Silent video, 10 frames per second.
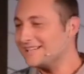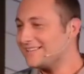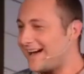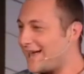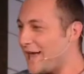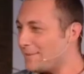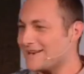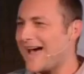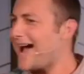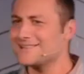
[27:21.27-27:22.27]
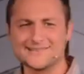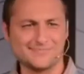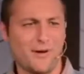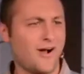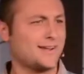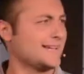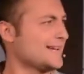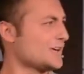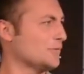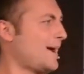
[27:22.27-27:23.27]
that Haman had in his
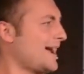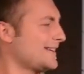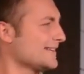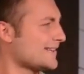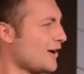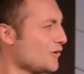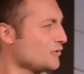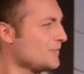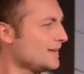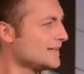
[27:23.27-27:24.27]
pocket or back in his home,